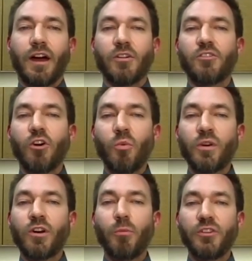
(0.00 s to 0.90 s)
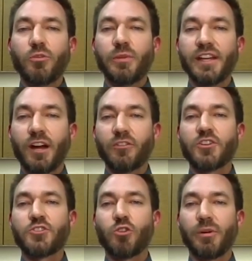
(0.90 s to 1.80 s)
Now, you don't want to open too many
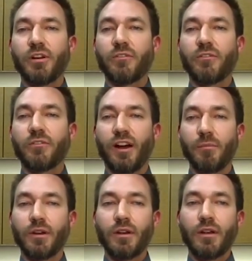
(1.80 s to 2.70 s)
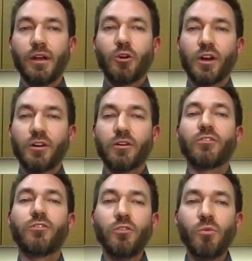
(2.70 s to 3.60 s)
accounts in a short period of time.
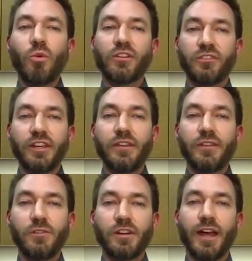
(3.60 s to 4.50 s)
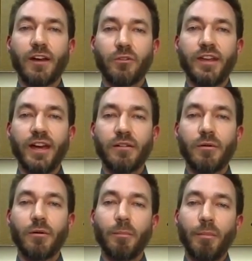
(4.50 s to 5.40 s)
Creditors do want to see that you can handle
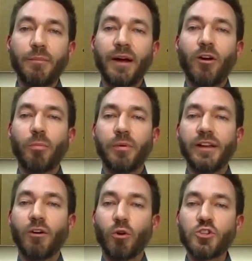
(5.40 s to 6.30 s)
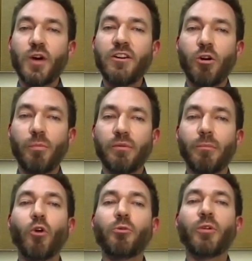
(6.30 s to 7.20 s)
debt, but by opening or trying to
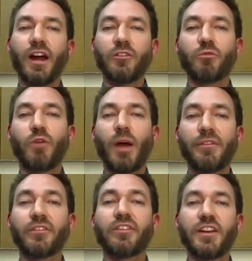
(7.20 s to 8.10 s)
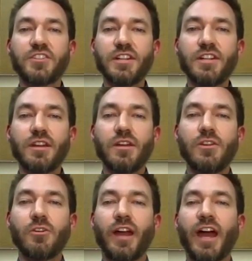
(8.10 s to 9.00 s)
open multiple accounts in rapid succession,
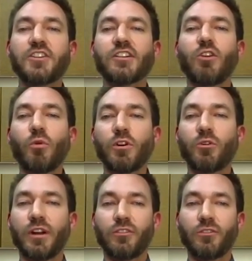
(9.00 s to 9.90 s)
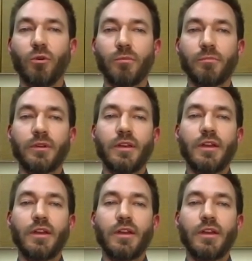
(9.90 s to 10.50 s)
you can actually lower your credit score.